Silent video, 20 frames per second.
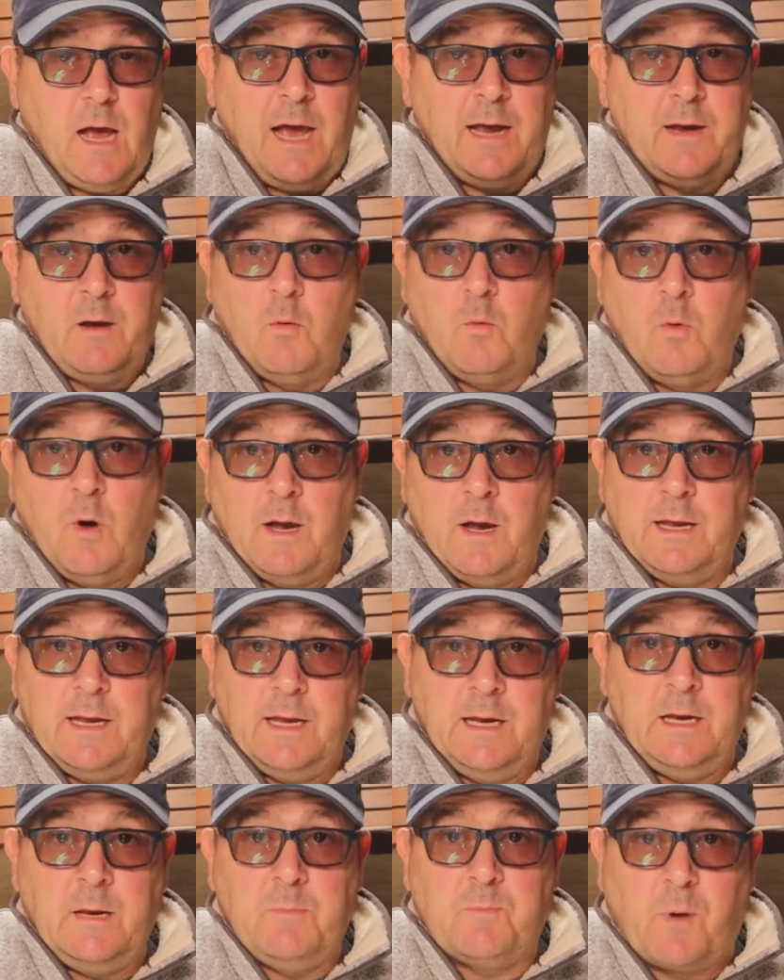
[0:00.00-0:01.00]
I don't want
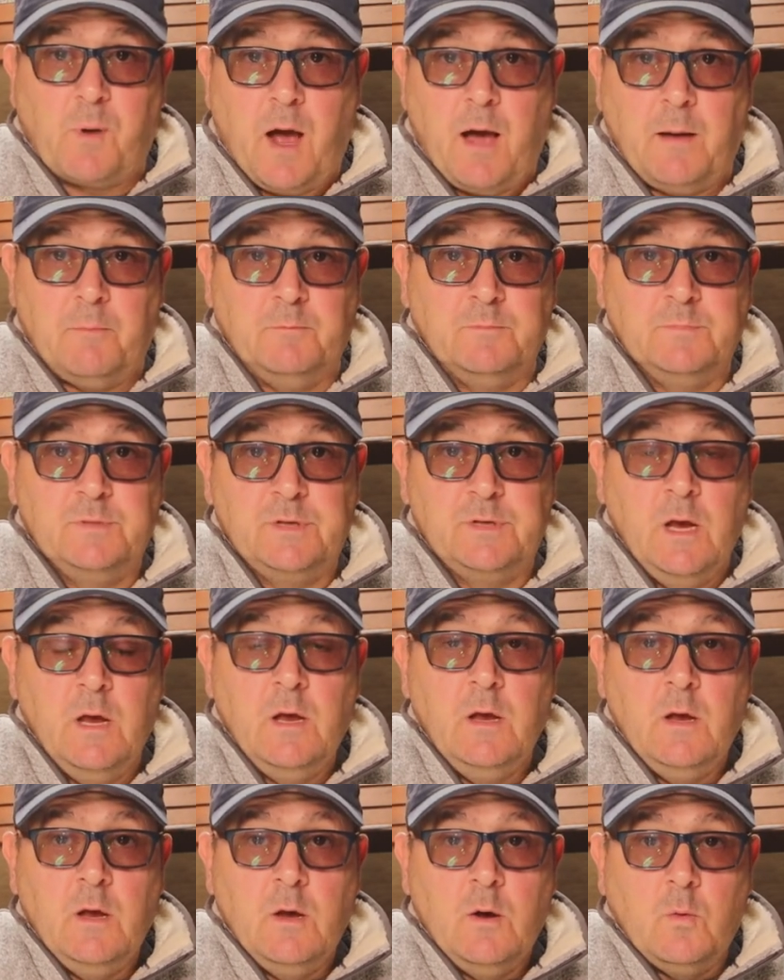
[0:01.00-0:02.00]
any problems
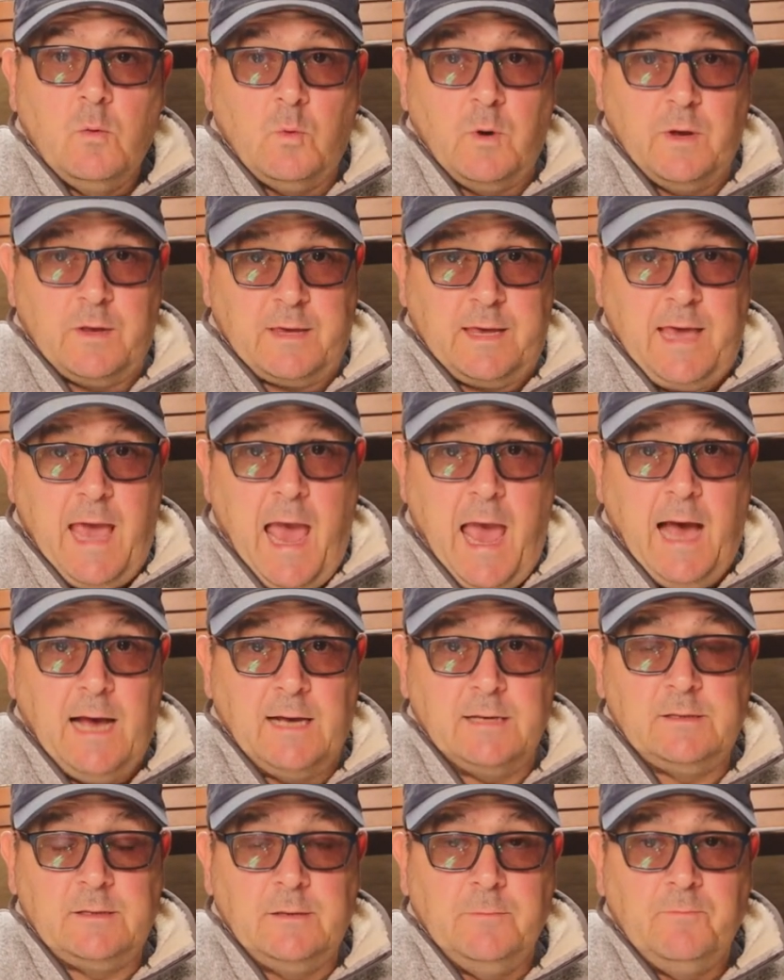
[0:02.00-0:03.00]
with
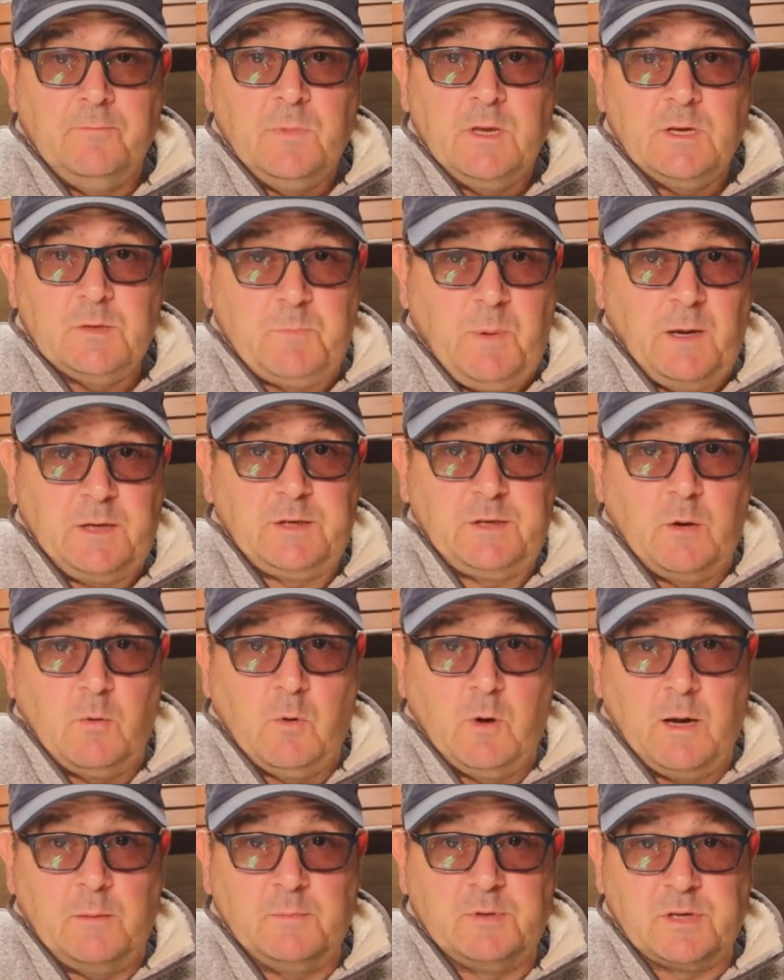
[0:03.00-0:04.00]
gas, especially
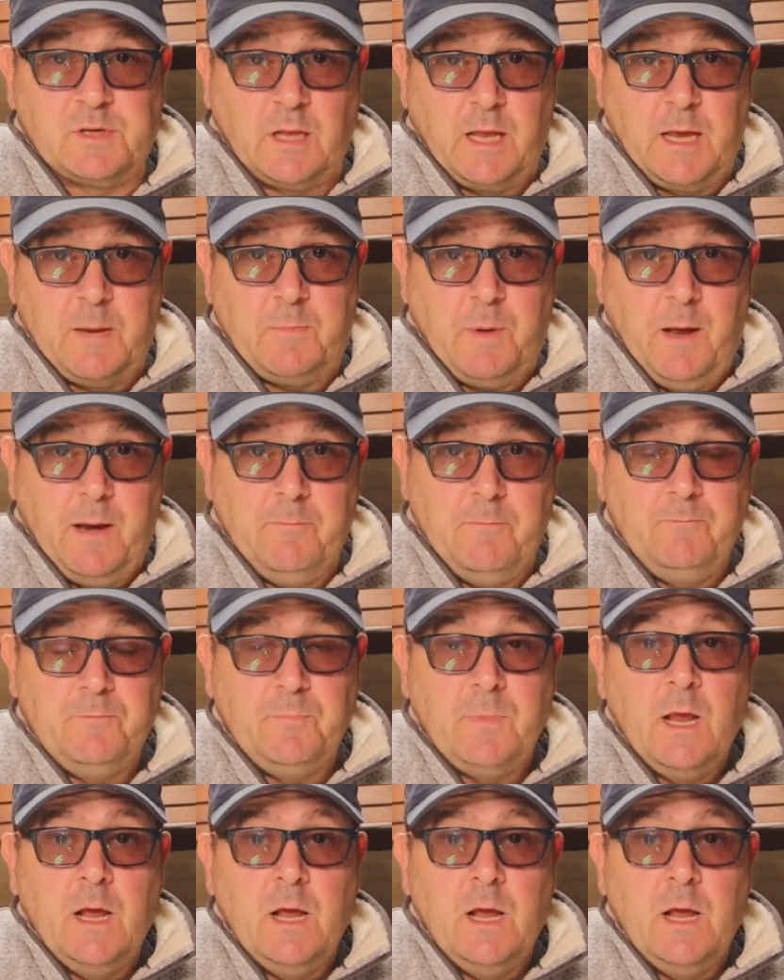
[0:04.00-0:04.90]
when I'm sleeping.